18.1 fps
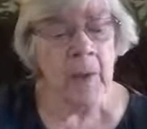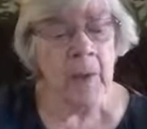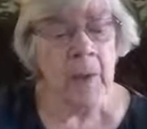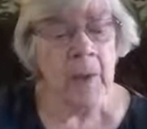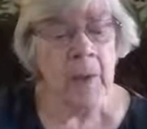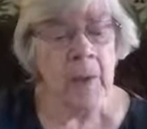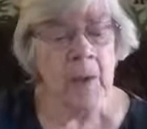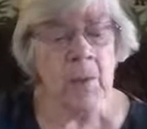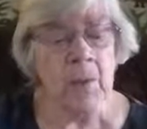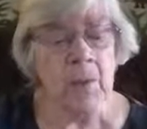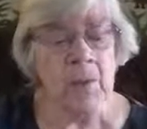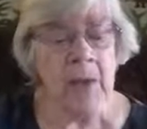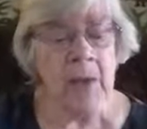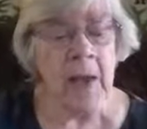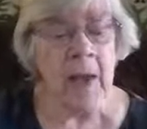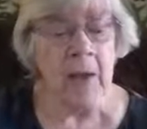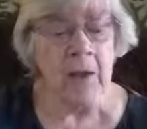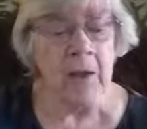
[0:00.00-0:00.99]
He was
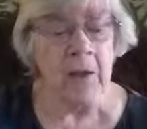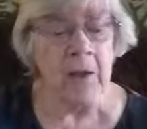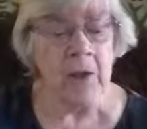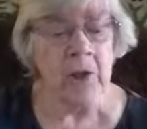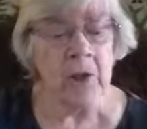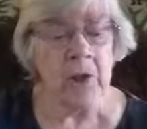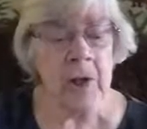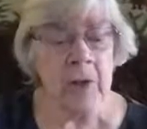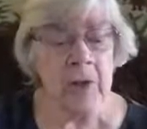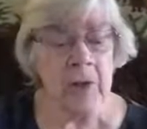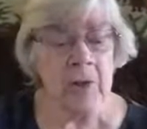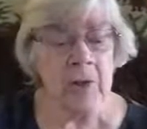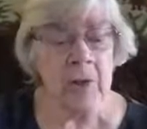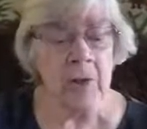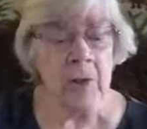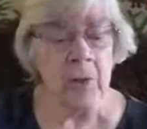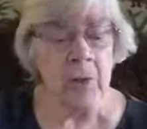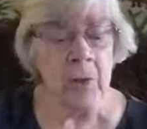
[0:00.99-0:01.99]
saddened that Janus
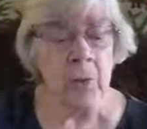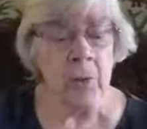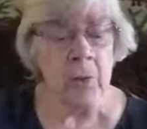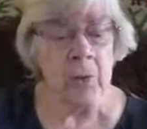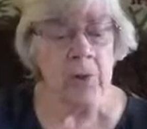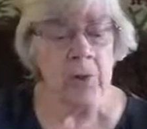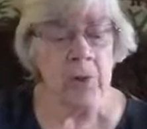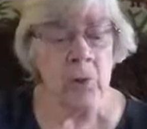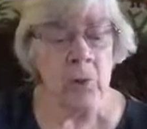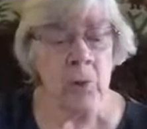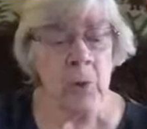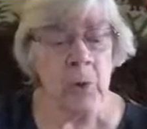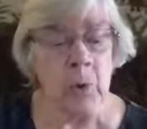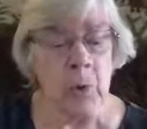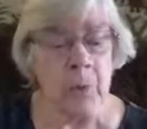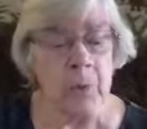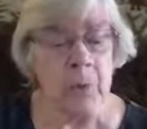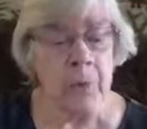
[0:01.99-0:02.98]
didn't notice his
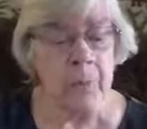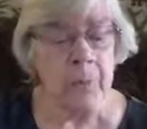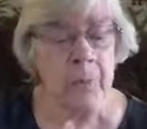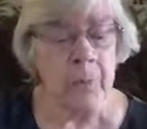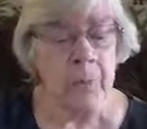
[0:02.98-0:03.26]
words.